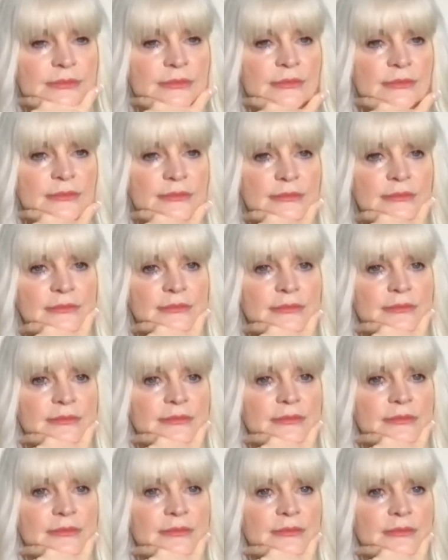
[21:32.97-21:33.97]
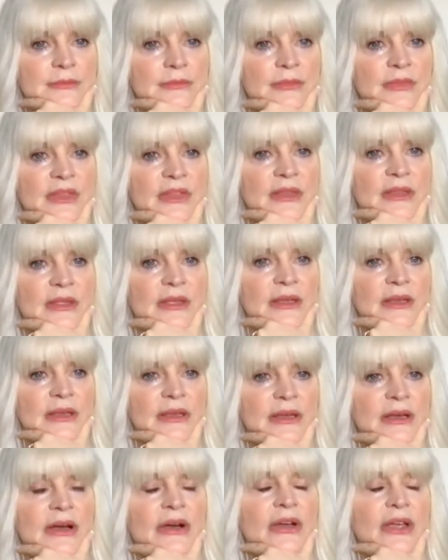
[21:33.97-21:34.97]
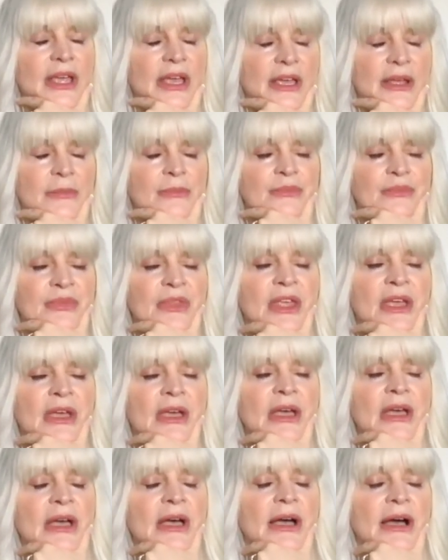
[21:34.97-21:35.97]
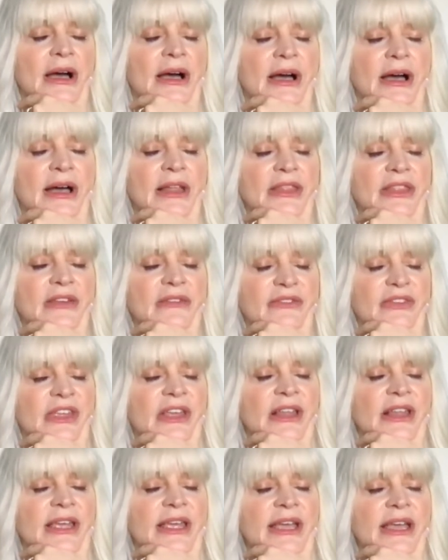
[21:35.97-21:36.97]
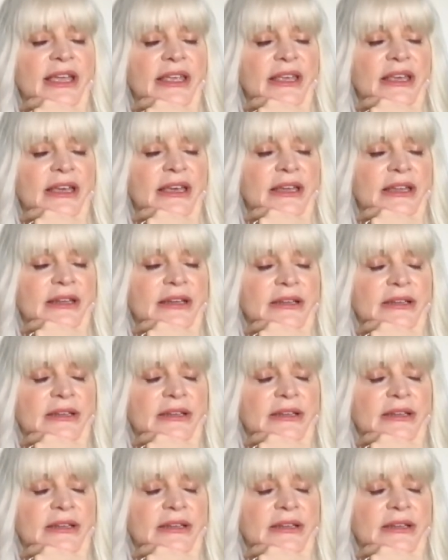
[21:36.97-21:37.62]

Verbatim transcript: Leslie. Okay. Uh, the feeling I get